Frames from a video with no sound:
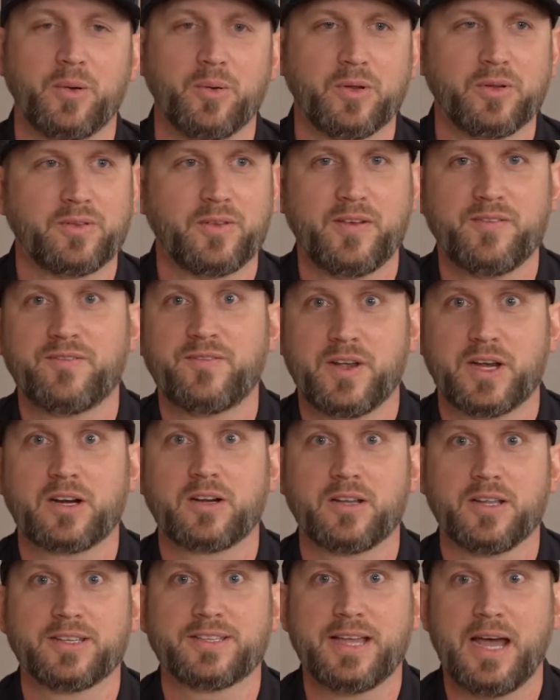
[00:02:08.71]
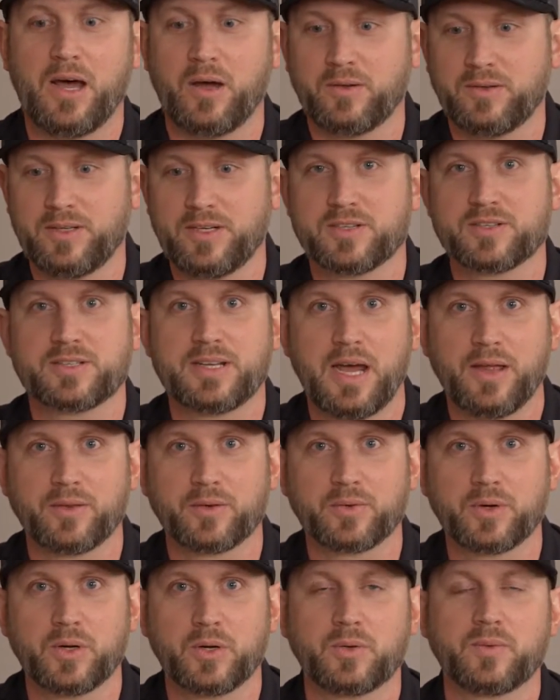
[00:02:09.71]
Well, they figured this out years down the
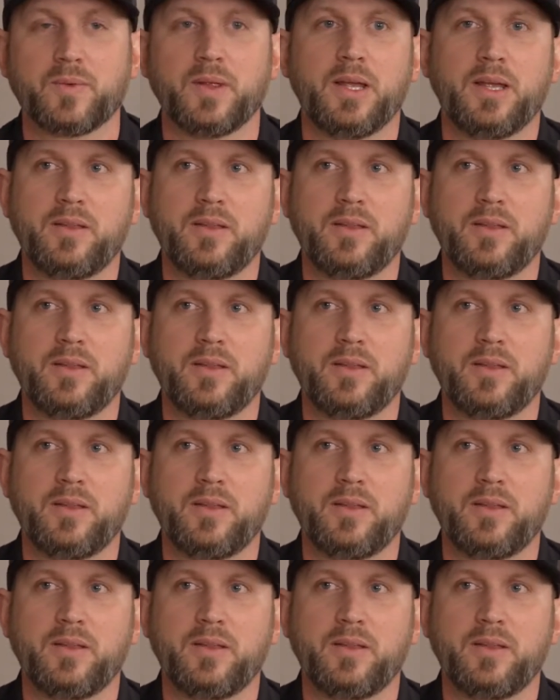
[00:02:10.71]
road.